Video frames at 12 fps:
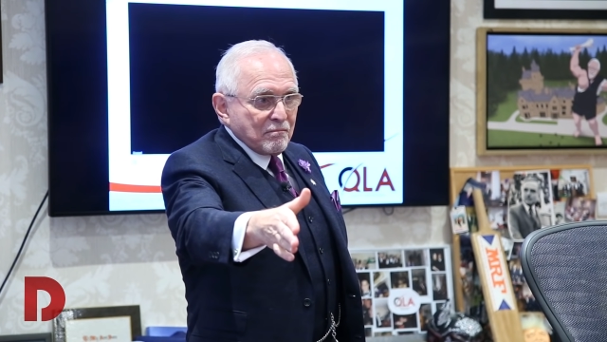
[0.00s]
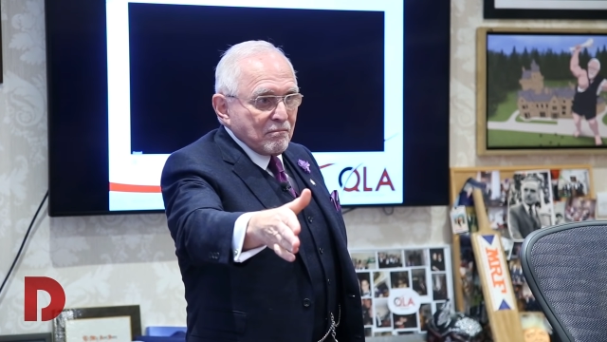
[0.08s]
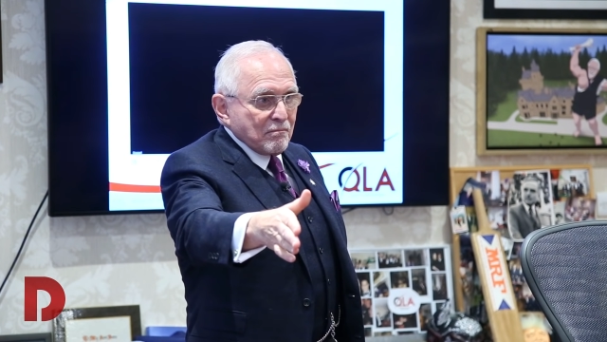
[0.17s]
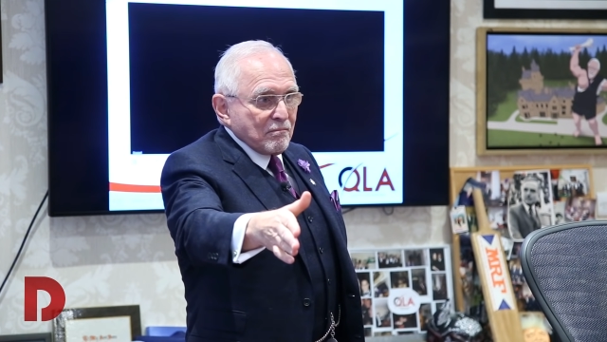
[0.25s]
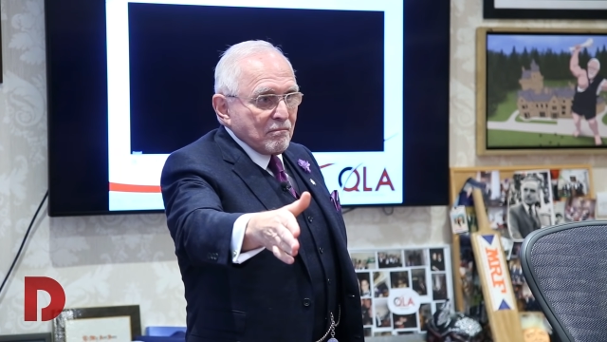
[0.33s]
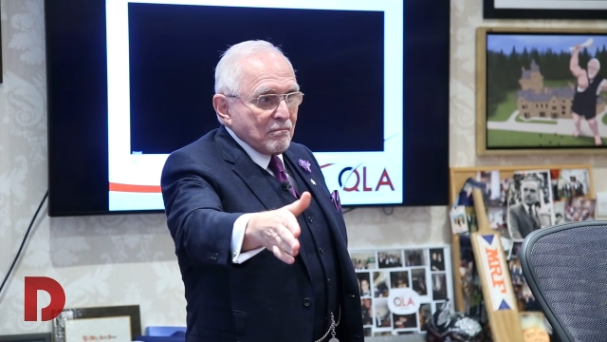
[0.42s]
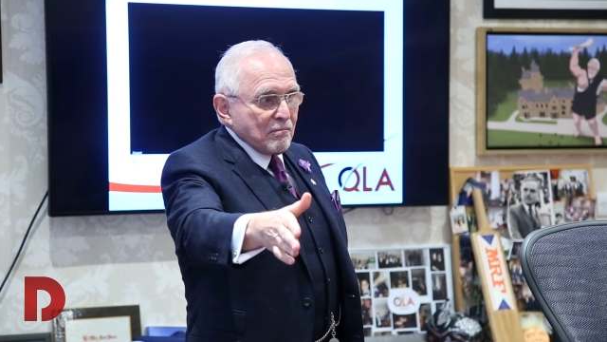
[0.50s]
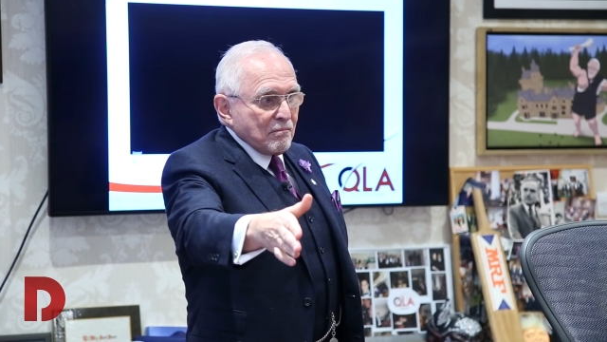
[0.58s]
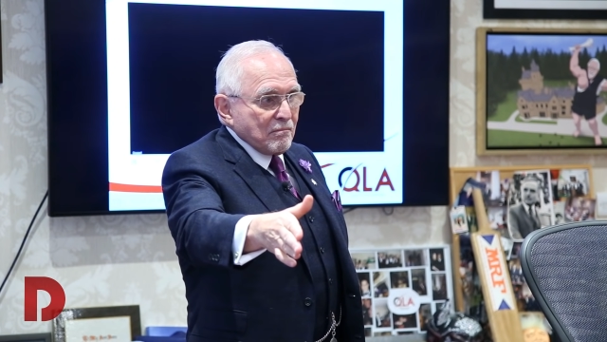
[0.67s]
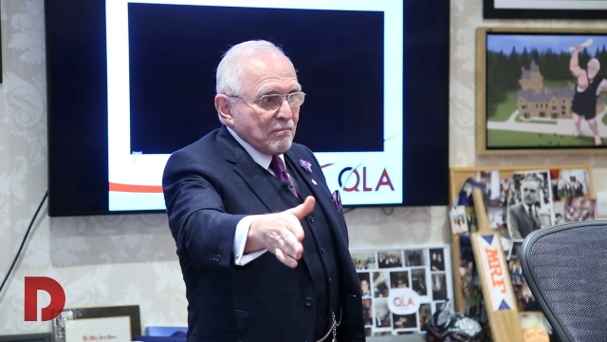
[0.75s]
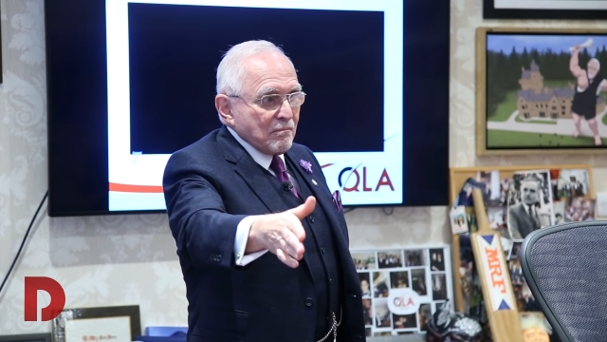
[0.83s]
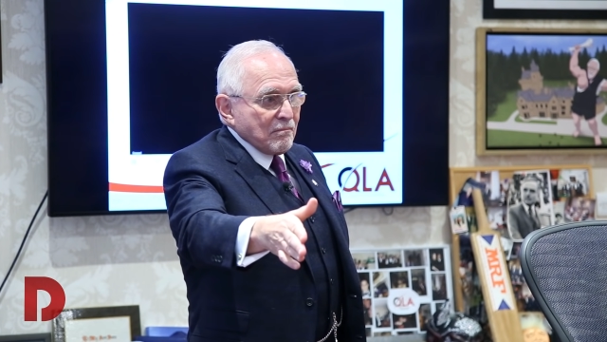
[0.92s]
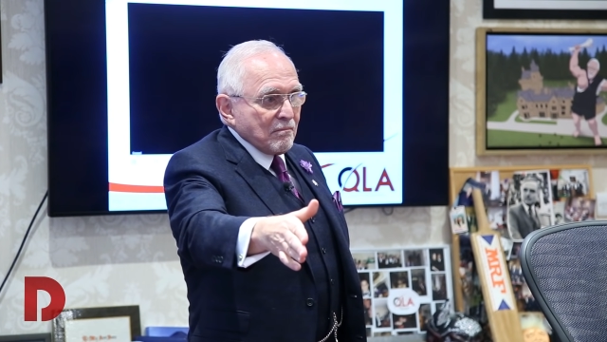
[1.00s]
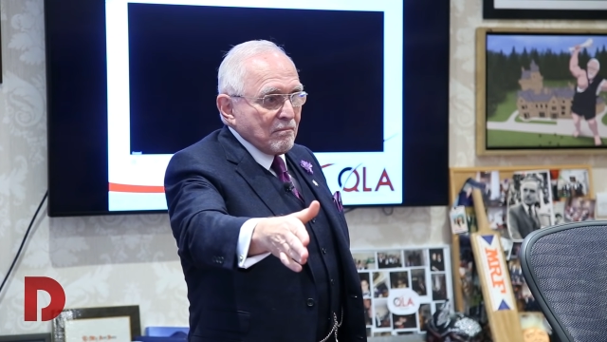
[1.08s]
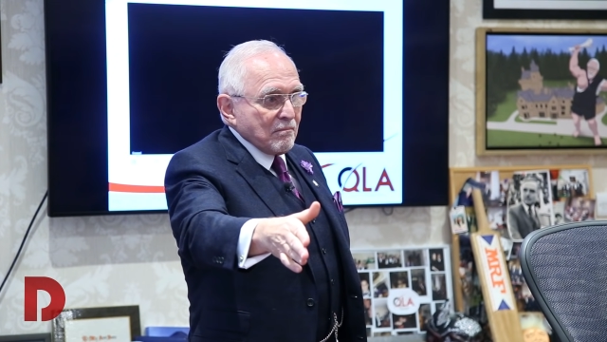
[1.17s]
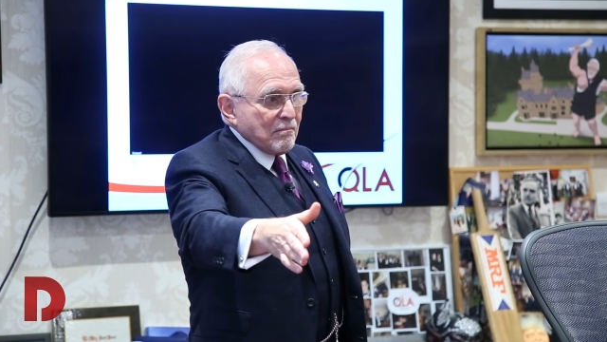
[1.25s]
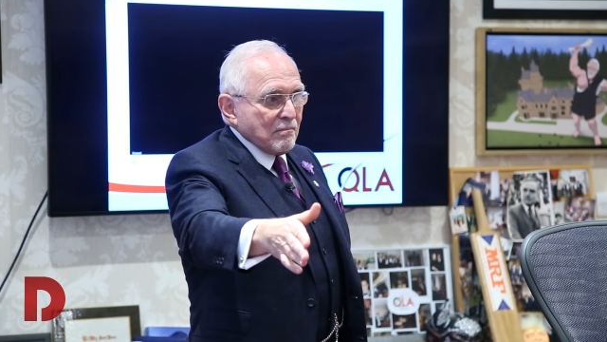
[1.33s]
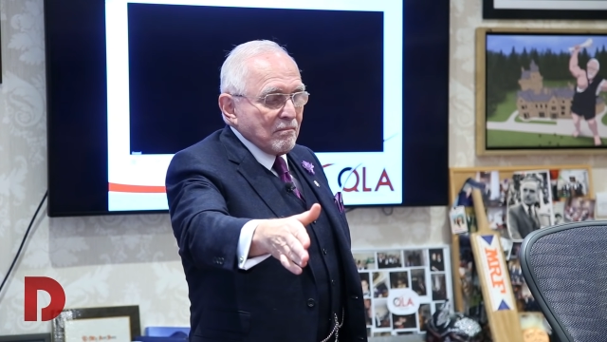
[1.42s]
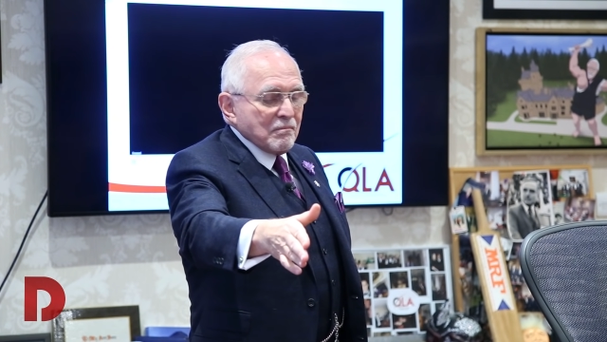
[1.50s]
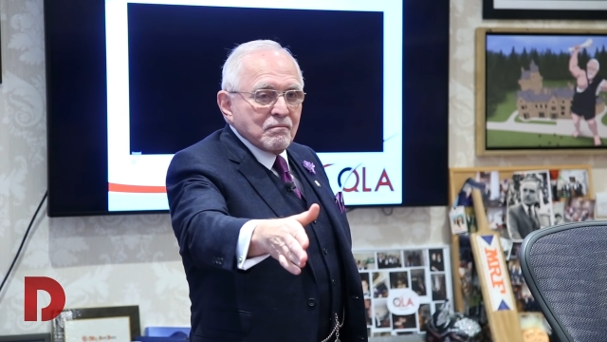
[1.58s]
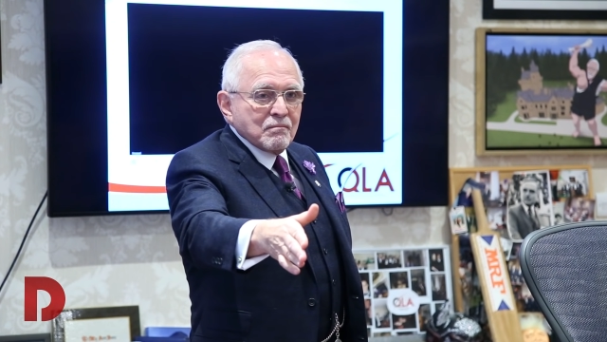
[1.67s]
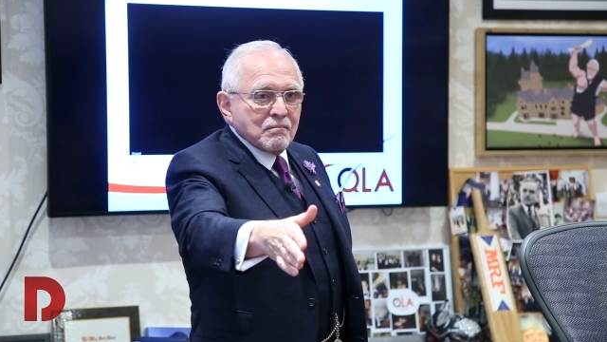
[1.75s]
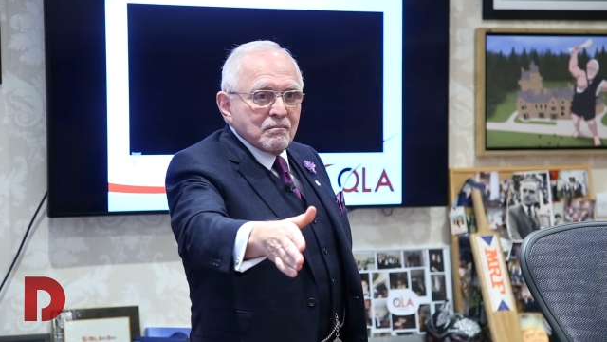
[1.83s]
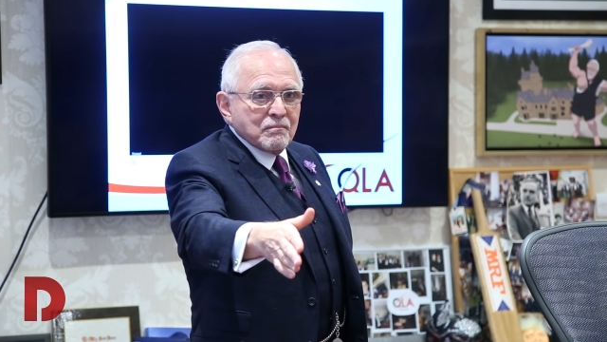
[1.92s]

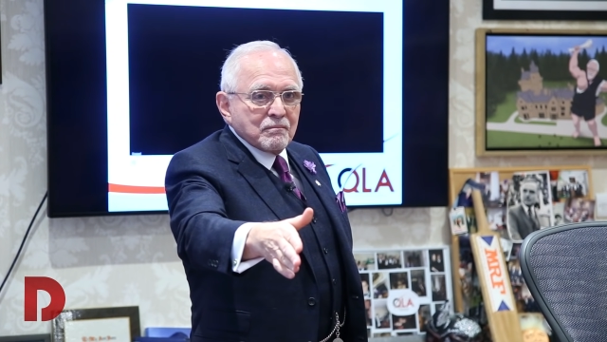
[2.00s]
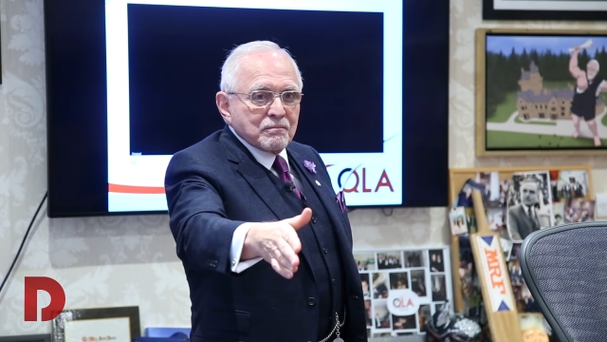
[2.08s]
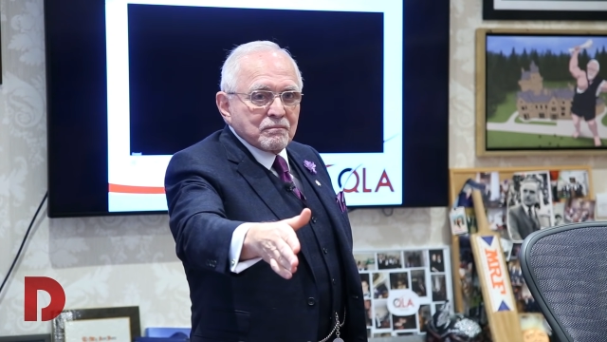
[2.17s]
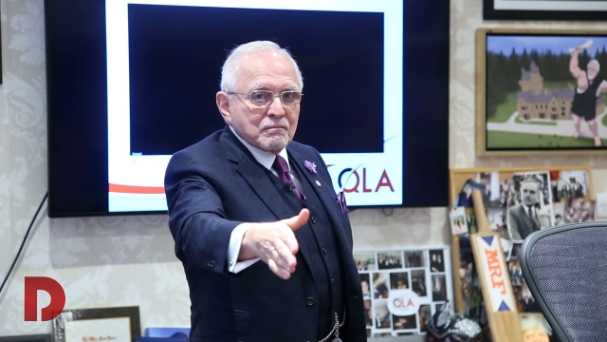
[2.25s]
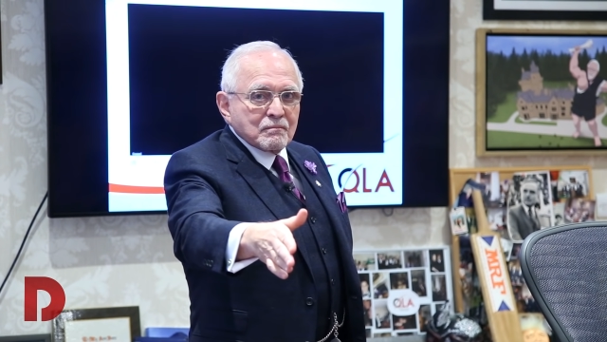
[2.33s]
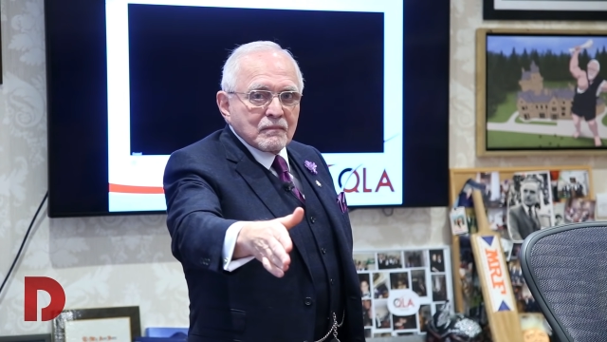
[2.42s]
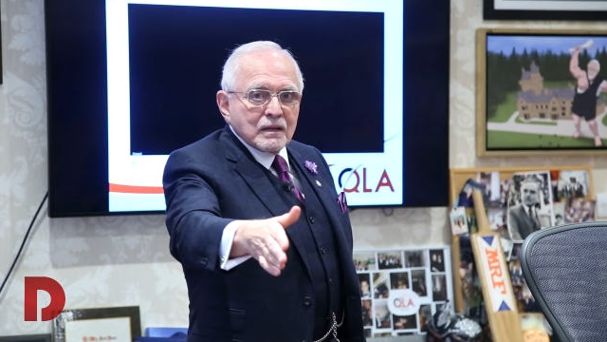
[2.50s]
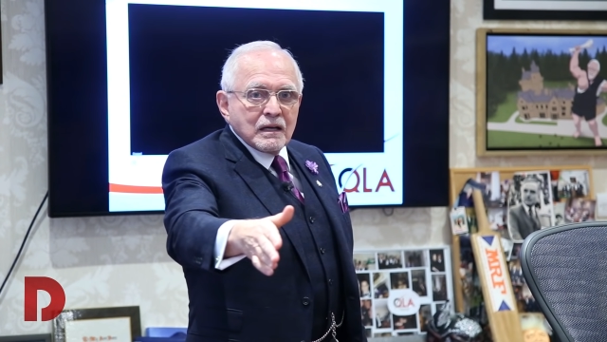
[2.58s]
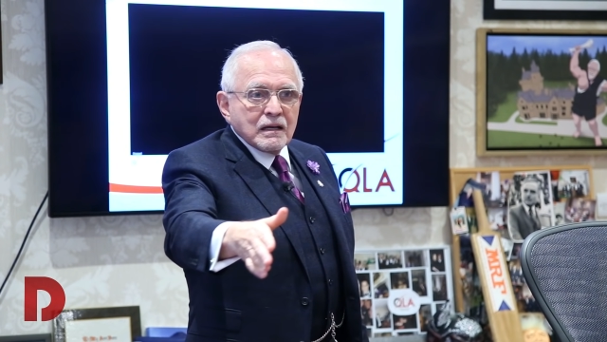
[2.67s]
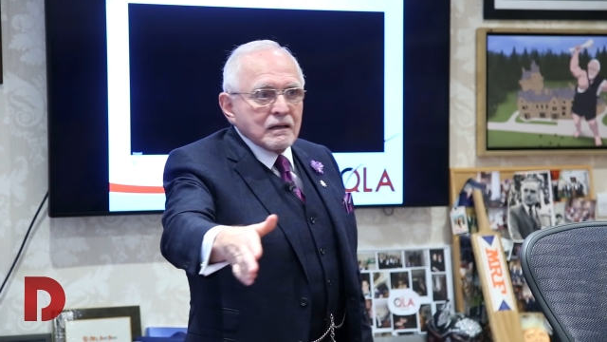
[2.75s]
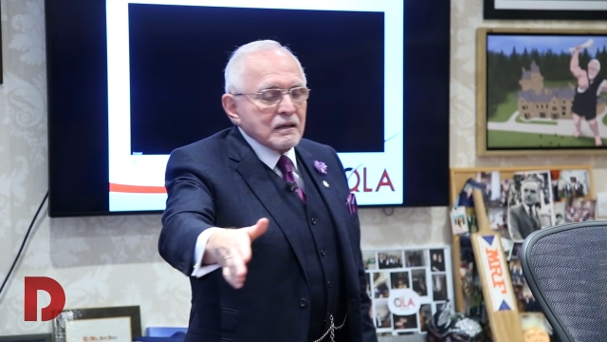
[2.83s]
No one is speaking in this clip.